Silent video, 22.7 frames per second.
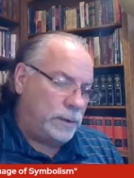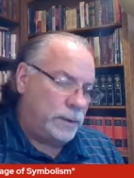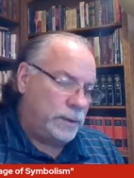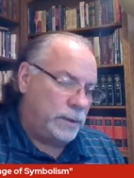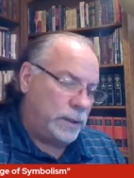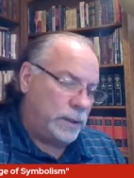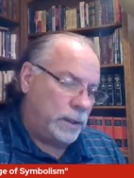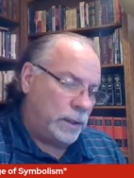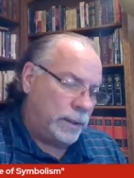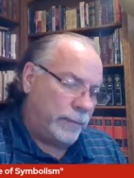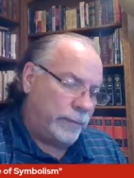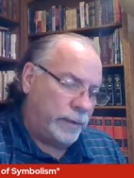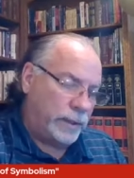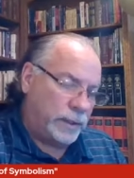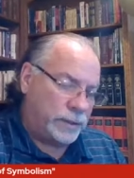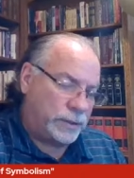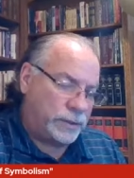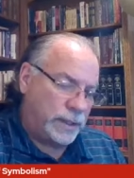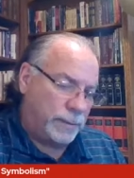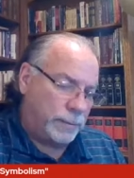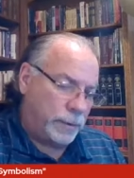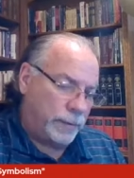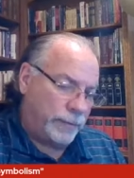and I'll give you an
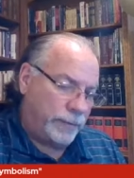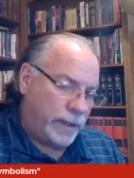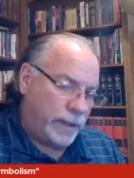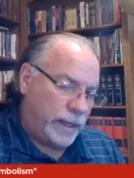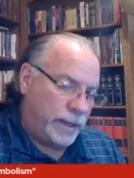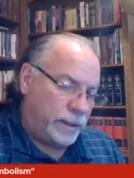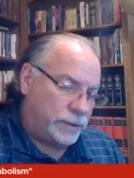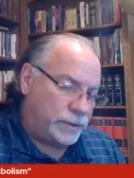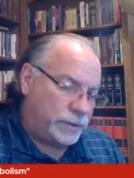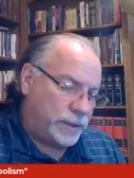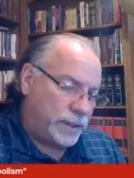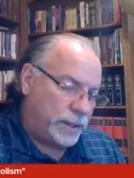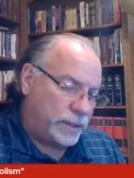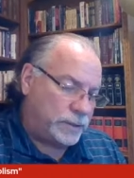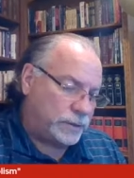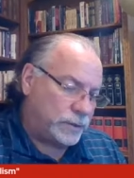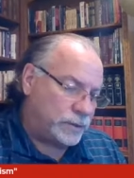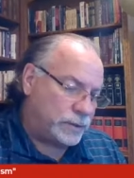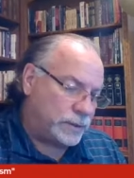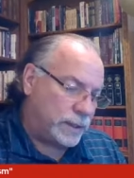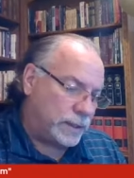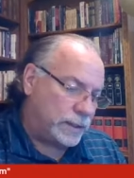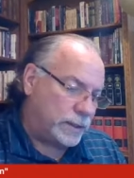example of that in
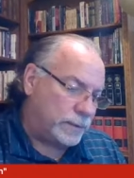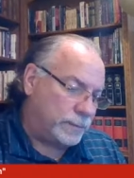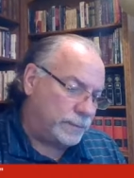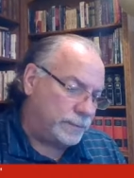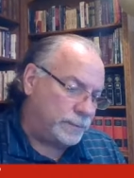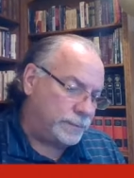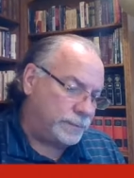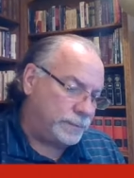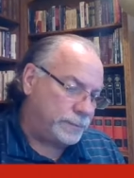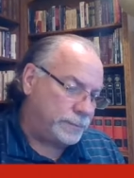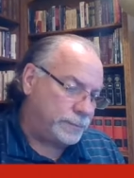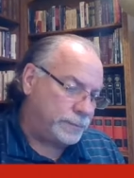just a second